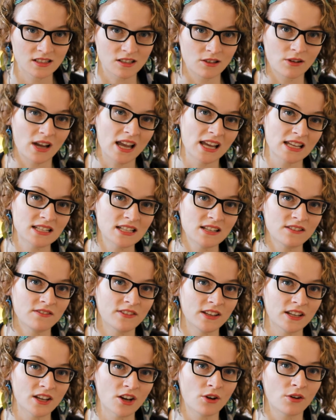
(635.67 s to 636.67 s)
so A D
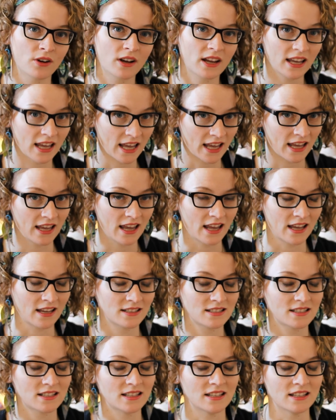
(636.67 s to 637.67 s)
V O K
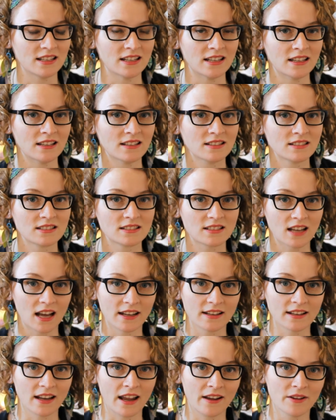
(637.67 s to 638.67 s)
A T E
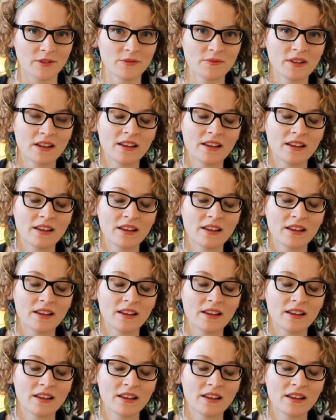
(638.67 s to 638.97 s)
dot net.